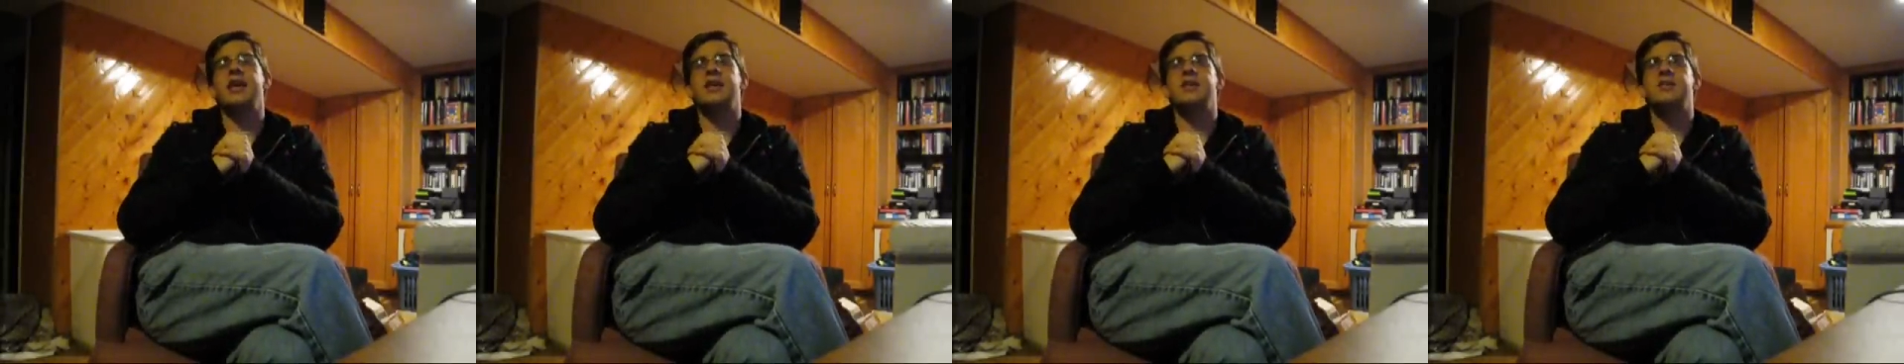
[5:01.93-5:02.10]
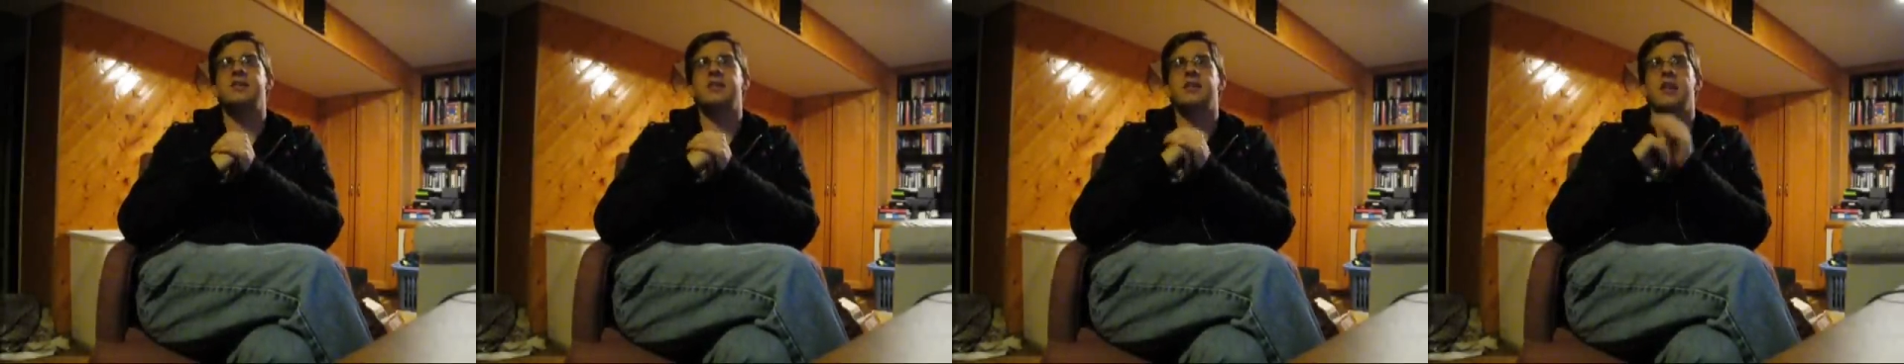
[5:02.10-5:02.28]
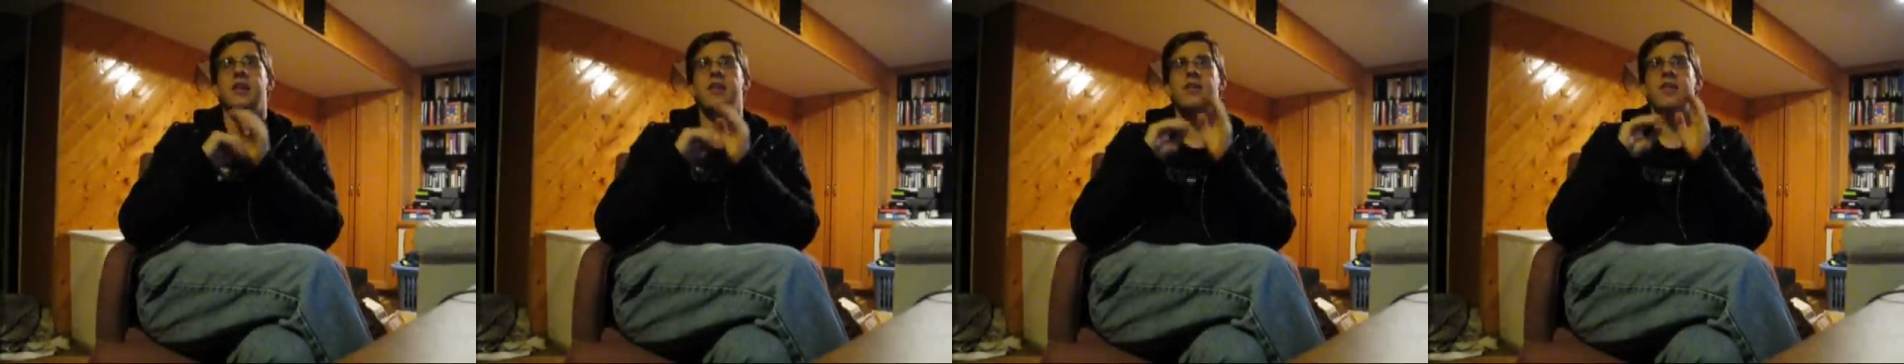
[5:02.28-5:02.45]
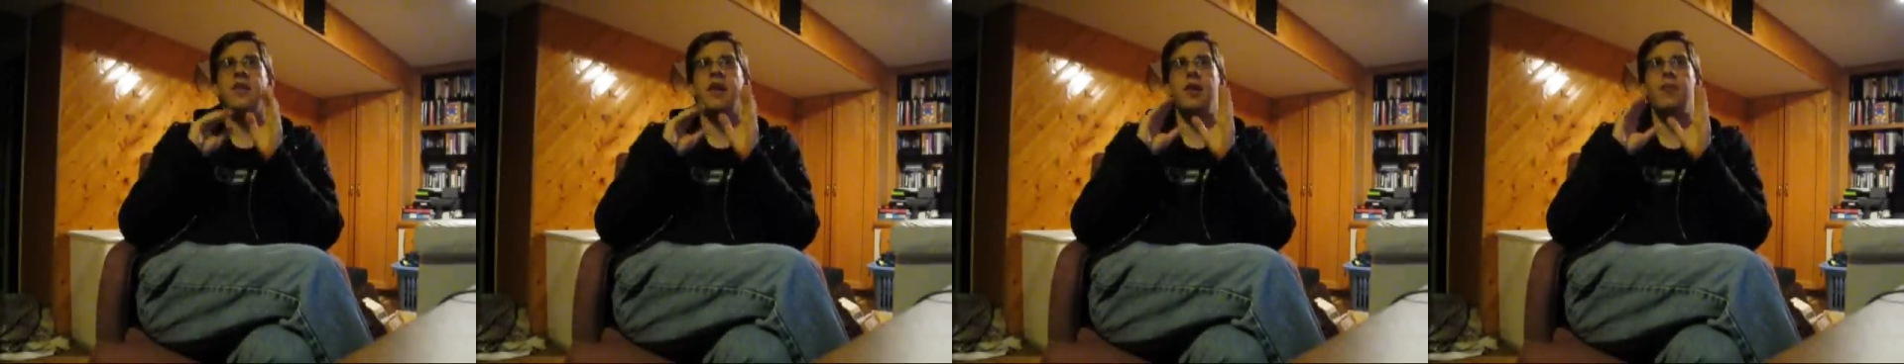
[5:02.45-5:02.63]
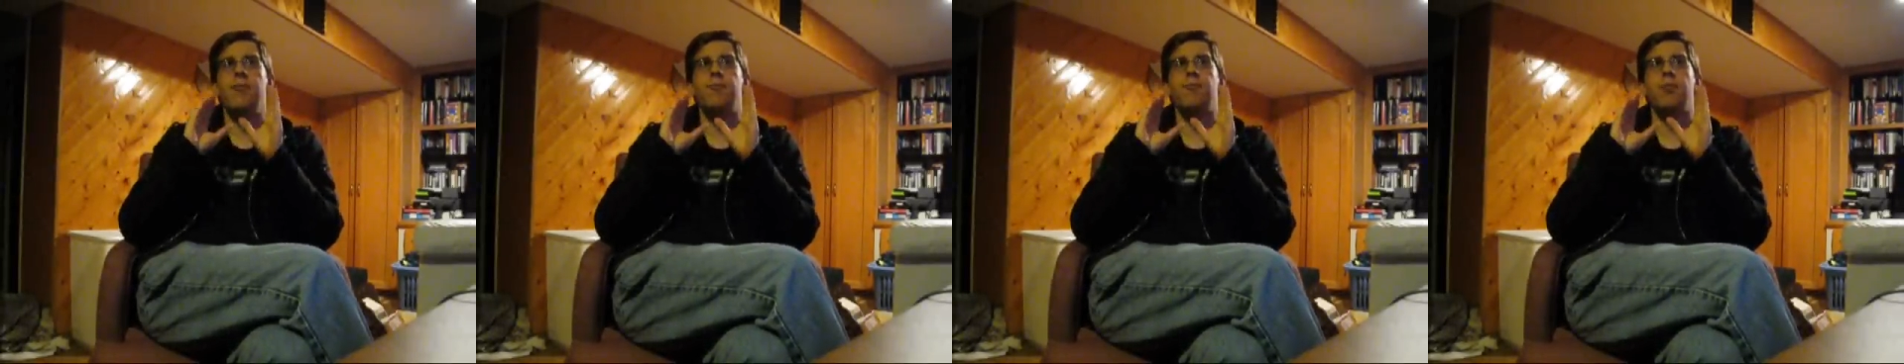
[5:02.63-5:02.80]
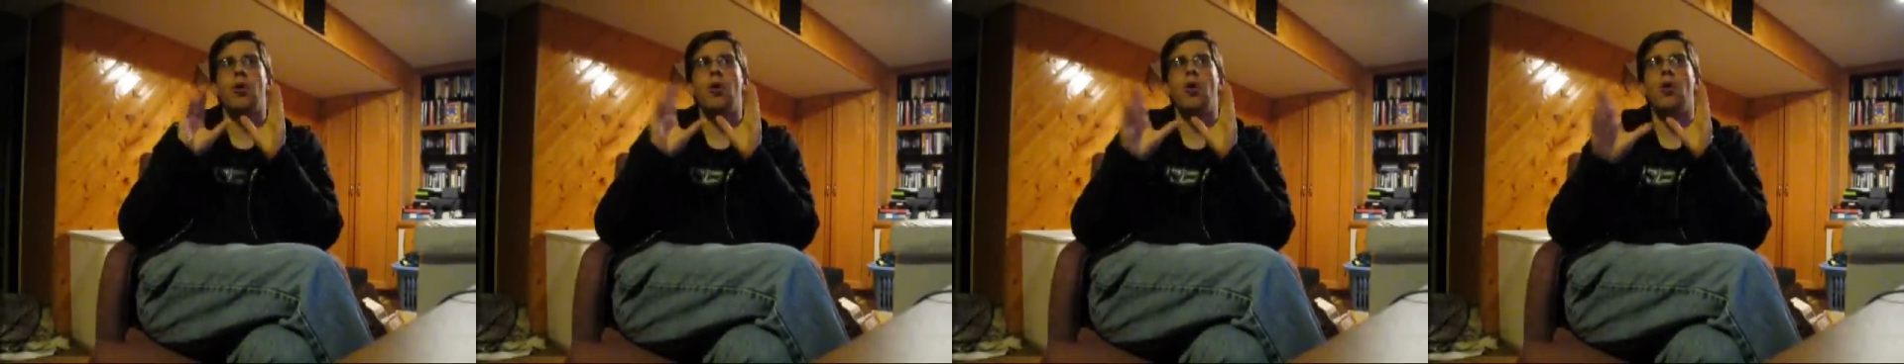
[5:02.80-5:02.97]
is
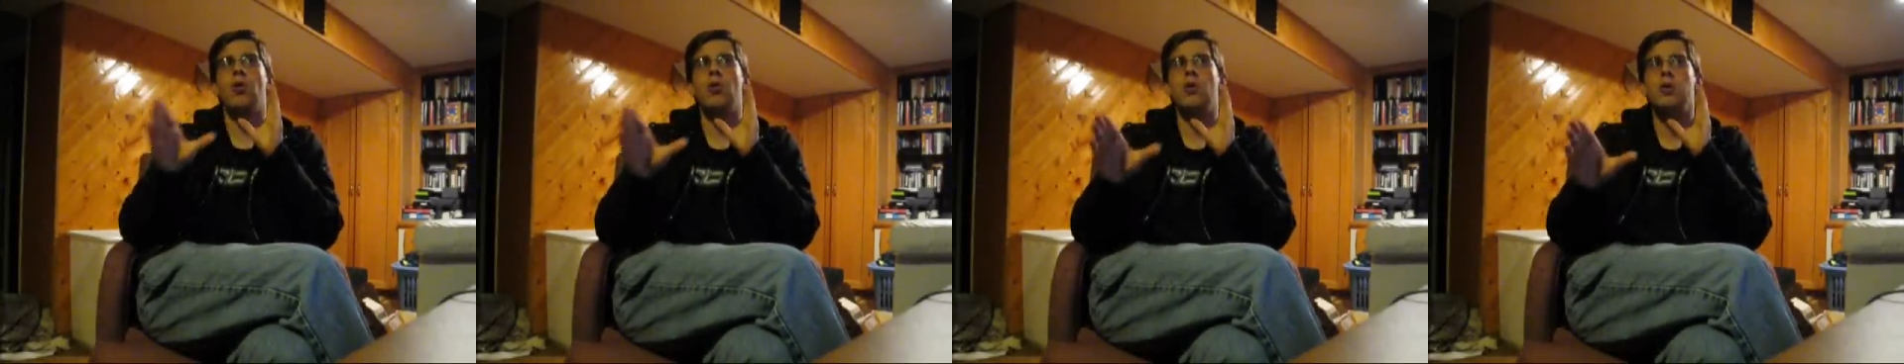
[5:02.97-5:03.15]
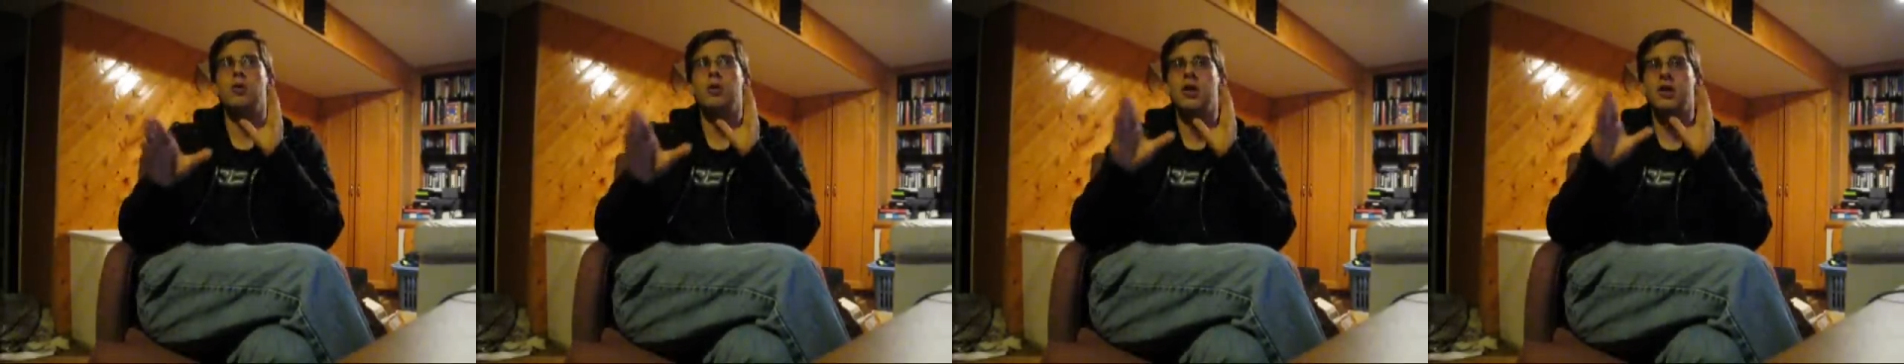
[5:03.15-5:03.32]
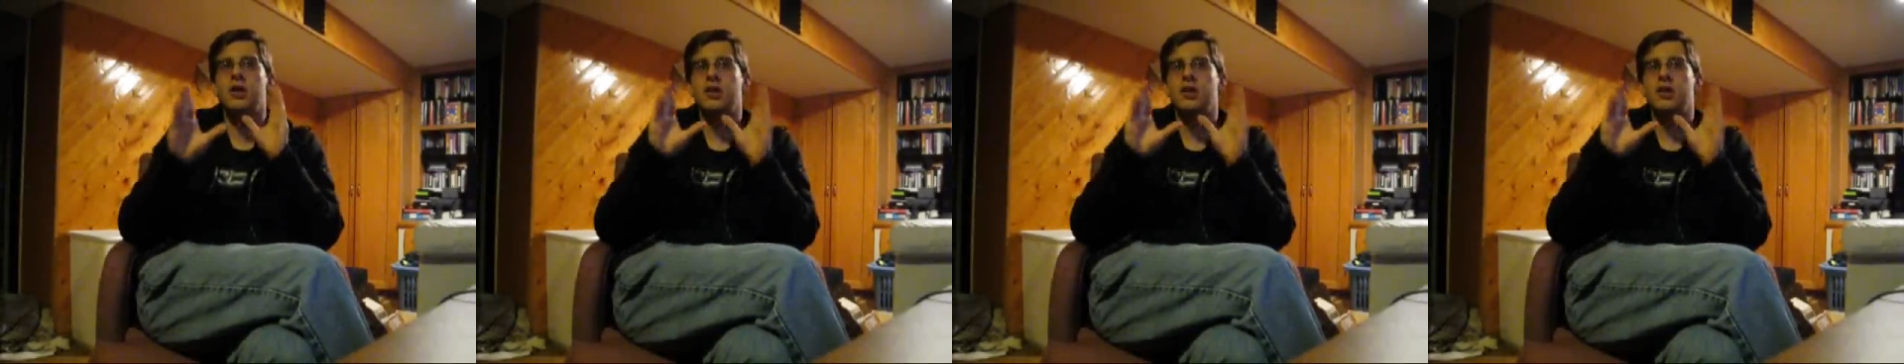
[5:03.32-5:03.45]
they pull the